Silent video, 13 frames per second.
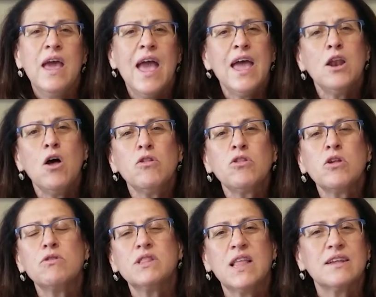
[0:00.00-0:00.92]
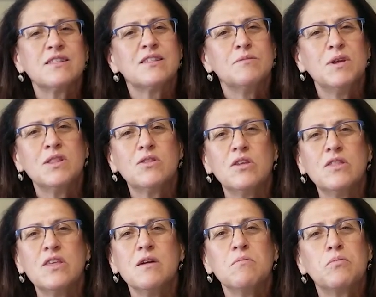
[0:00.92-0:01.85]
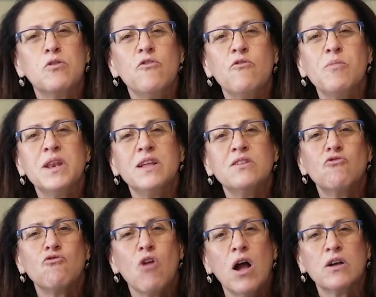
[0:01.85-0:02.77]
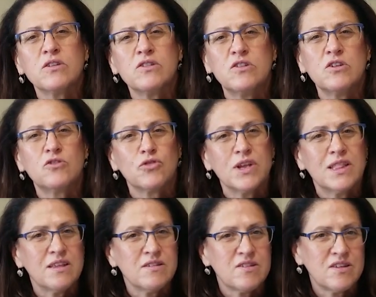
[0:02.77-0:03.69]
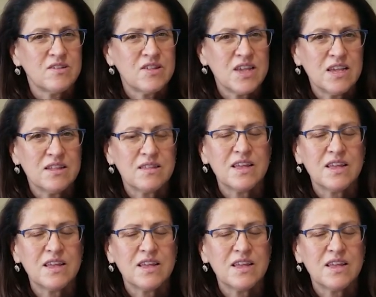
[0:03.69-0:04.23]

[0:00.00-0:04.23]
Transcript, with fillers: and also a testament to the improvement in drugs to treat this disease.